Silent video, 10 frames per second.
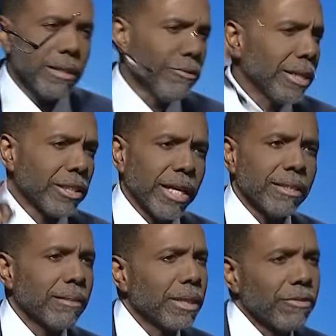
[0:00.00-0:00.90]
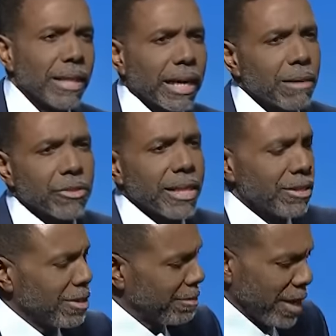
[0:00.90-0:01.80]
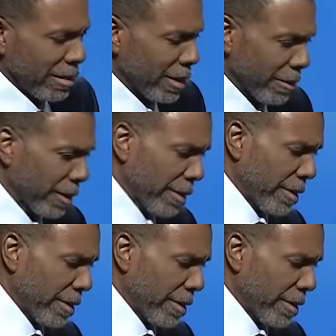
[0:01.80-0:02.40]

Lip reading: You raise your hands up. They feel like I'm setting you up. No.